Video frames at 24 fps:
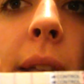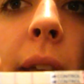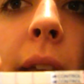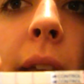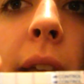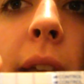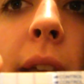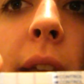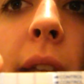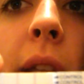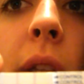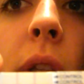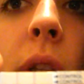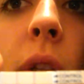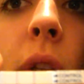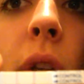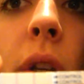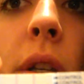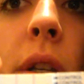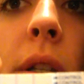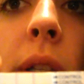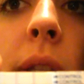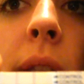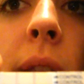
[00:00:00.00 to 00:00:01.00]
light, it
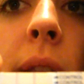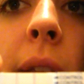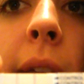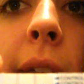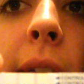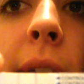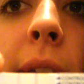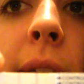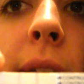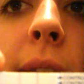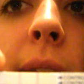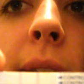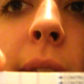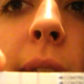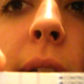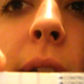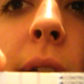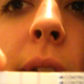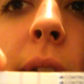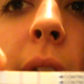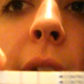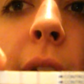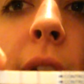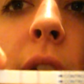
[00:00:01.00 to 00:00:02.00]
looks like it's a
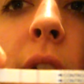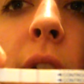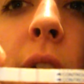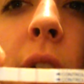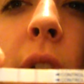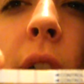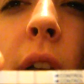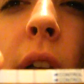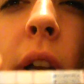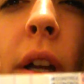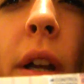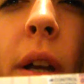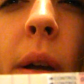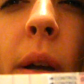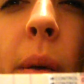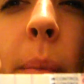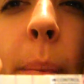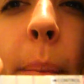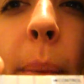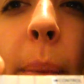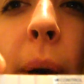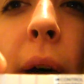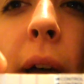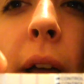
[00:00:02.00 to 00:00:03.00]
little lighter,
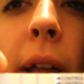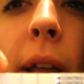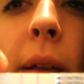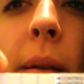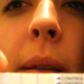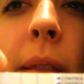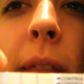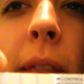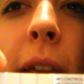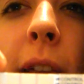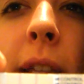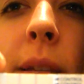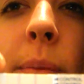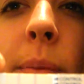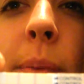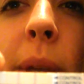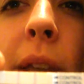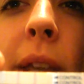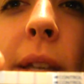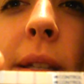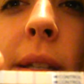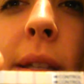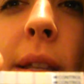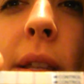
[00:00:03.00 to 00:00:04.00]
but that's
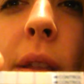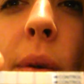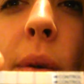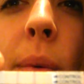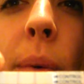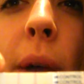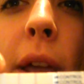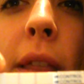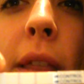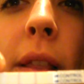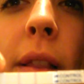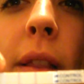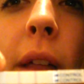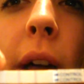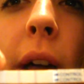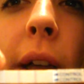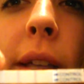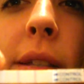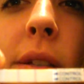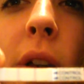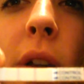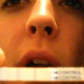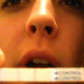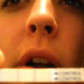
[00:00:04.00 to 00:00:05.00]
because of the way the
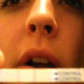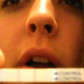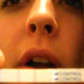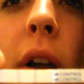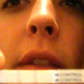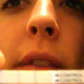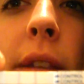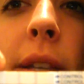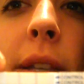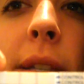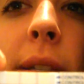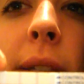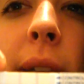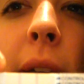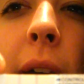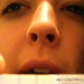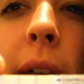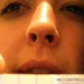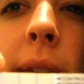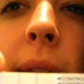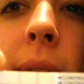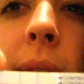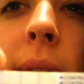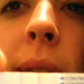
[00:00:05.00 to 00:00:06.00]
lines are on these
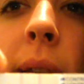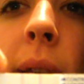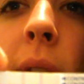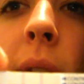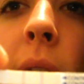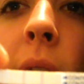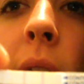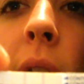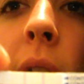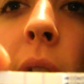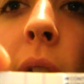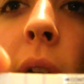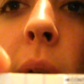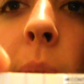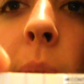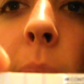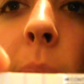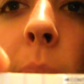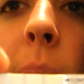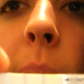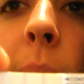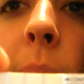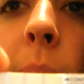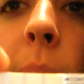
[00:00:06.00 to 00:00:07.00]
tests.
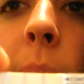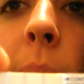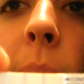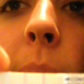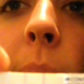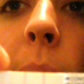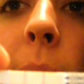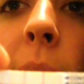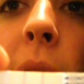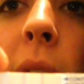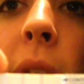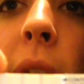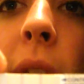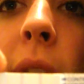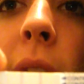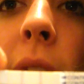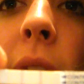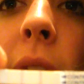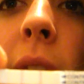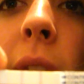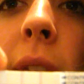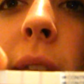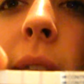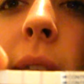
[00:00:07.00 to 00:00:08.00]
But
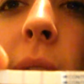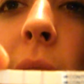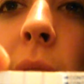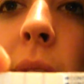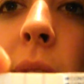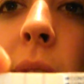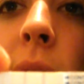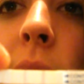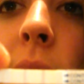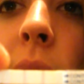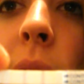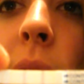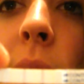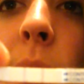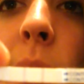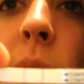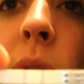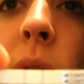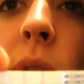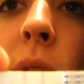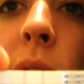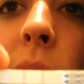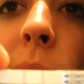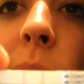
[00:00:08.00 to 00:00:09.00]
it is
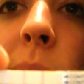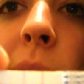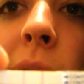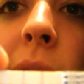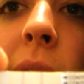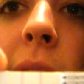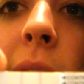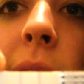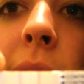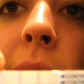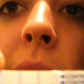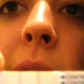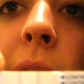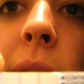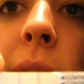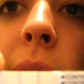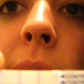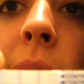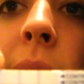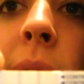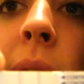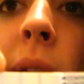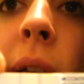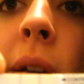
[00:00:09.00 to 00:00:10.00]
trust me, it is
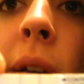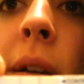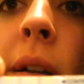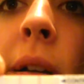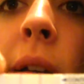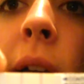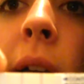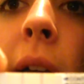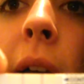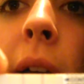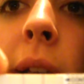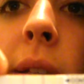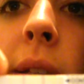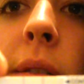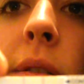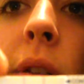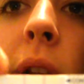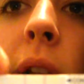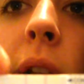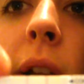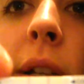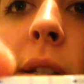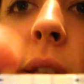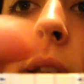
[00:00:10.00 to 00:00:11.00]
as
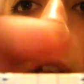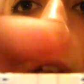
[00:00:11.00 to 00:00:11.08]
dark as